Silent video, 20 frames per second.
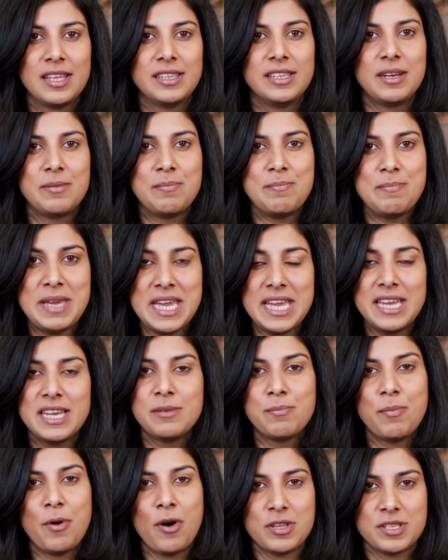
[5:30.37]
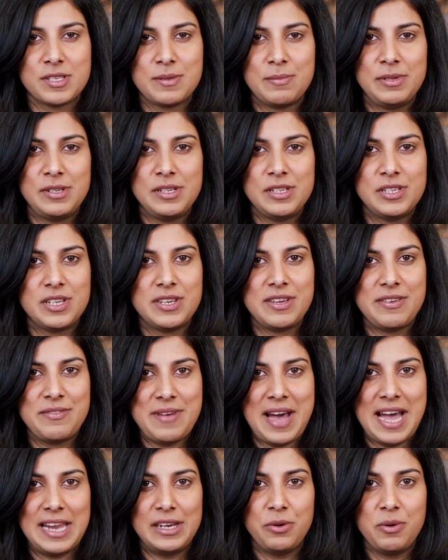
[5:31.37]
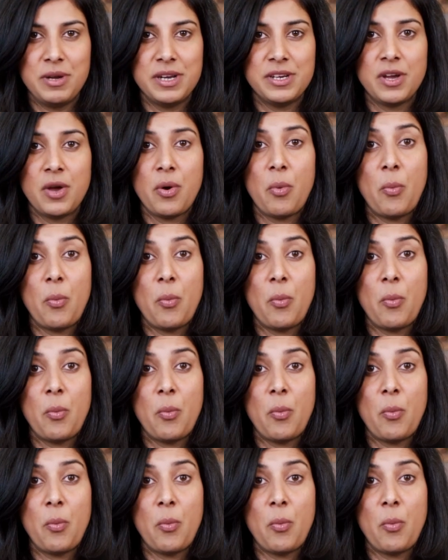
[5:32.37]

that make it possible to evaluate